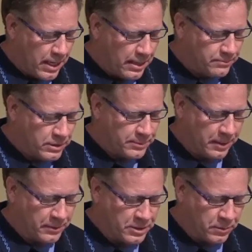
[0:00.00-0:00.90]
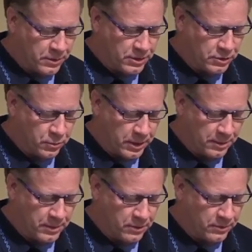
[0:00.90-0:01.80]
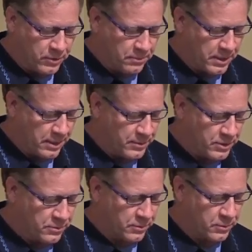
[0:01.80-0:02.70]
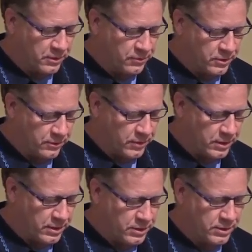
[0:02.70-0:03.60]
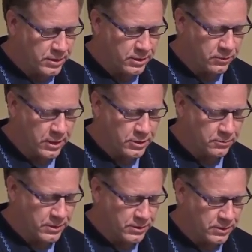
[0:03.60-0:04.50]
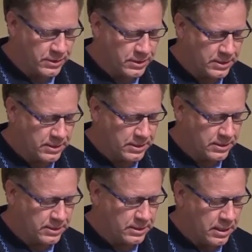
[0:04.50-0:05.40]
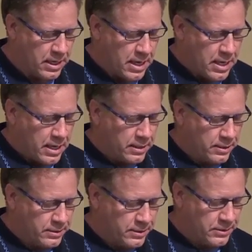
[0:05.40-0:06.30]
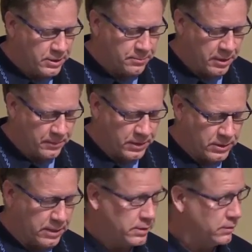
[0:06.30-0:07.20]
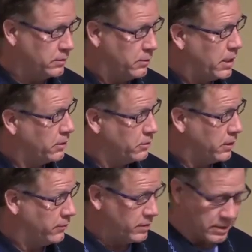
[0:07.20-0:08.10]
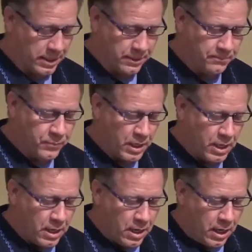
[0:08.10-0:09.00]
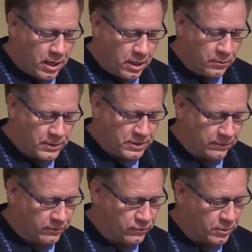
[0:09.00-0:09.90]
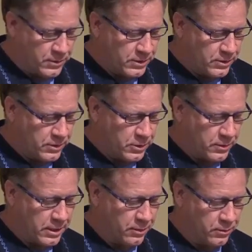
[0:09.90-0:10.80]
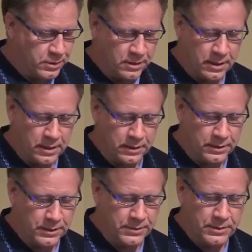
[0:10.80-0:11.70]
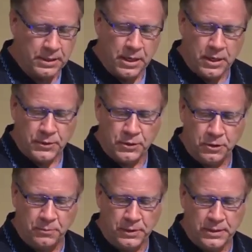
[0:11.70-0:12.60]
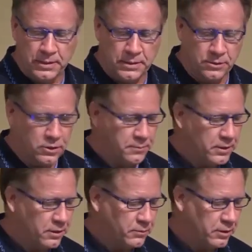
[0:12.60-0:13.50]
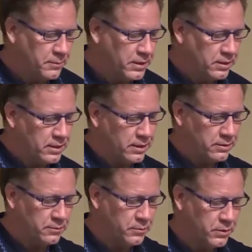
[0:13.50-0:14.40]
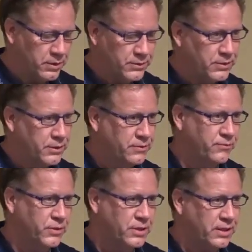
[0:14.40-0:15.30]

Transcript: Um, she's published more than 20 peer-reviewed papers with 24 different Canisius undergraduate research assistants and continues to publish, I don't know how you have the time, uh, with several former students who are now ornithologists. So please join me in welcoming Dr. Morris for